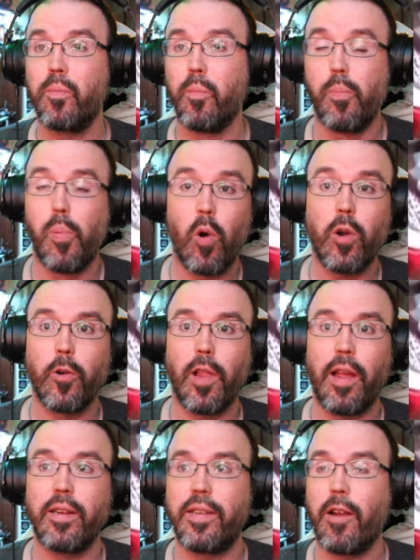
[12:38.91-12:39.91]

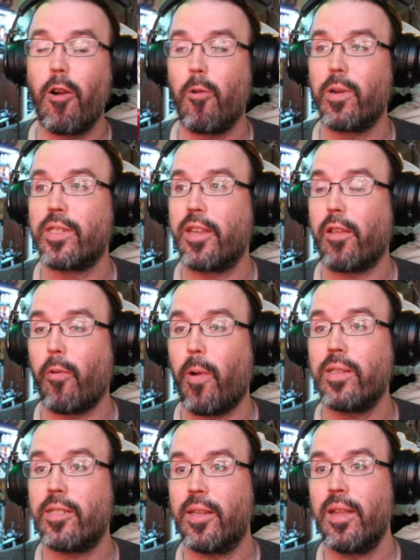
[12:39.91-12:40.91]
borderline terroristic
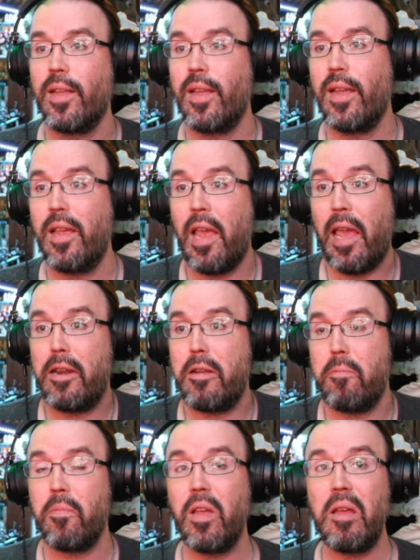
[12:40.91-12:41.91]
threats, and
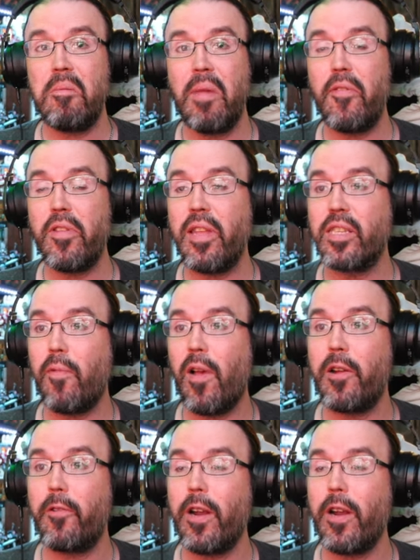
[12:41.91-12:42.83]
yeah, everything's fine, right?